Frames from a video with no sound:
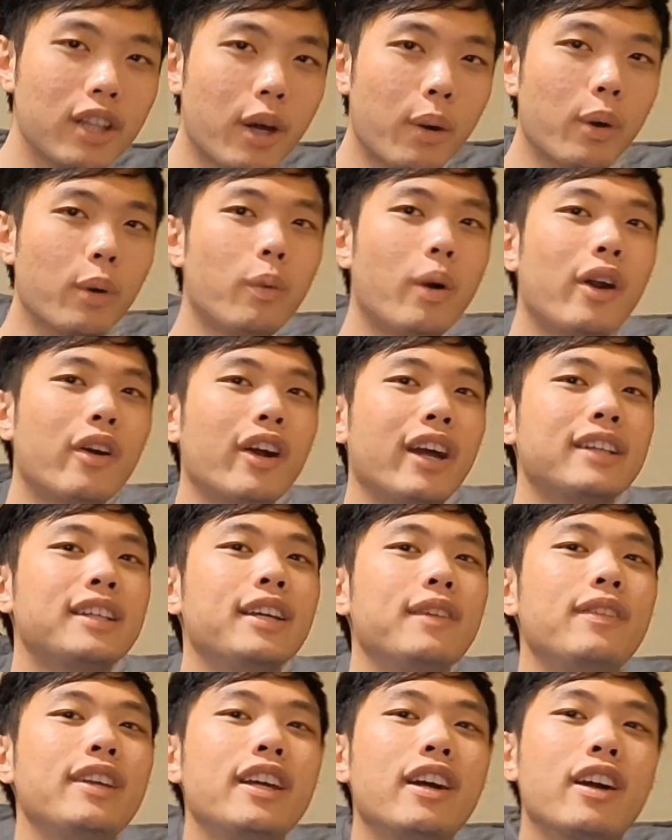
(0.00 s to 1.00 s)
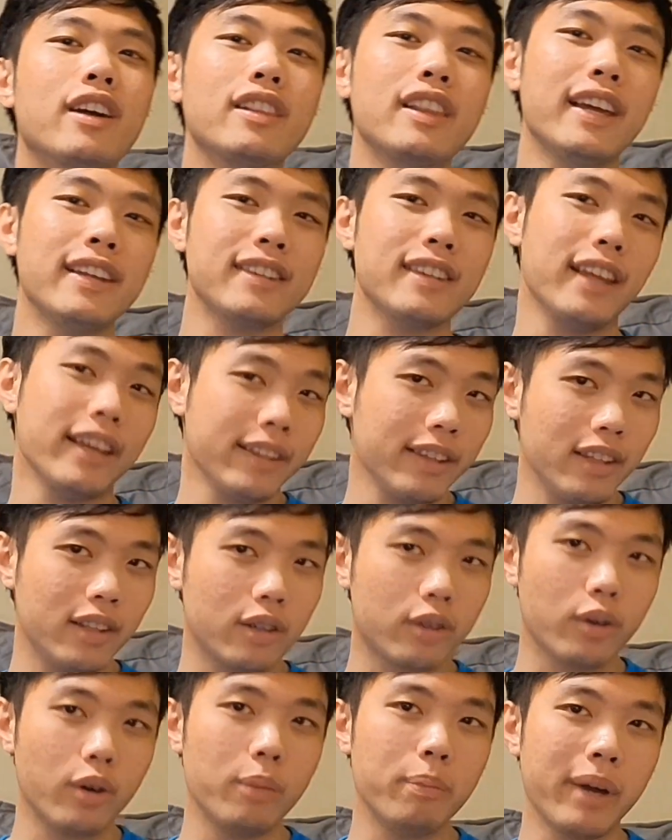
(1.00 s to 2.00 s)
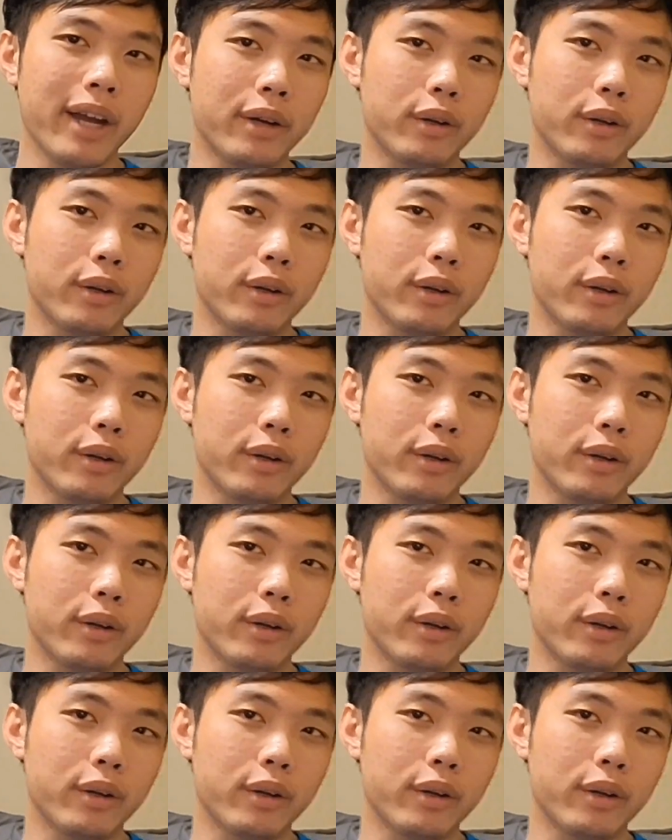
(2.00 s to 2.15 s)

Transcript: lower water activity are less likely to grow